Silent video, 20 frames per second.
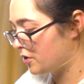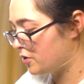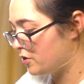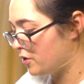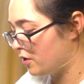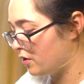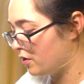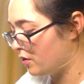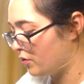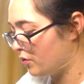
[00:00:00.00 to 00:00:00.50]

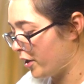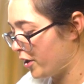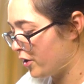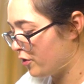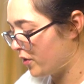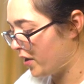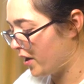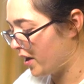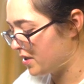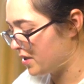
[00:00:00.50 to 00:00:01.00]
So right
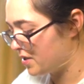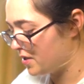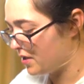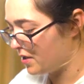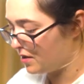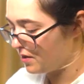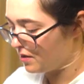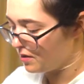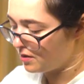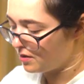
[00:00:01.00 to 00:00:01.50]
away I
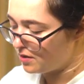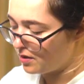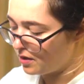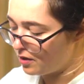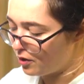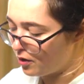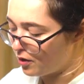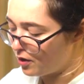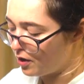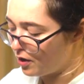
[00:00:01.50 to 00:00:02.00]
see in the
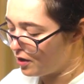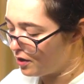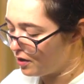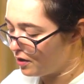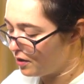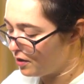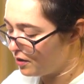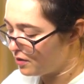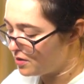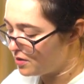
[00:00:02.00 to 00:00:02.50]
center
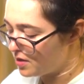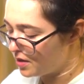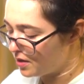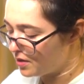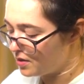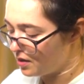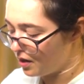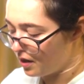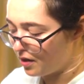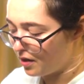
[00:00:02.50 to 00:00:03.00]
card,
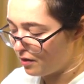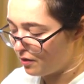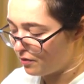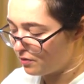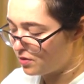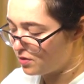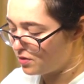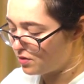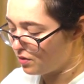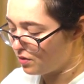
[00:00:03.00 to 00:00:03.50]
Six
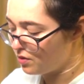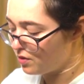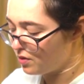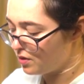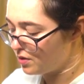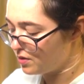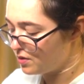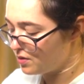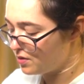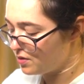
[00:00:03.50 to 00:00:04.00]
of
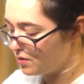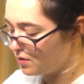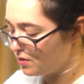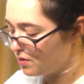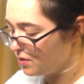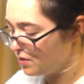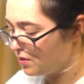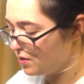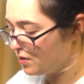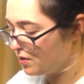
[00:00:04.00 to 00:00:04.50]
Swords
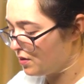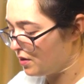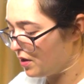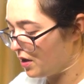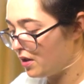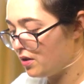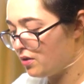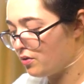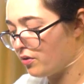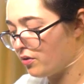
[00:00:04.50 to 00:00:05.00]

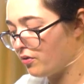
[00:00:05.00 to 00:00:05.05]
in the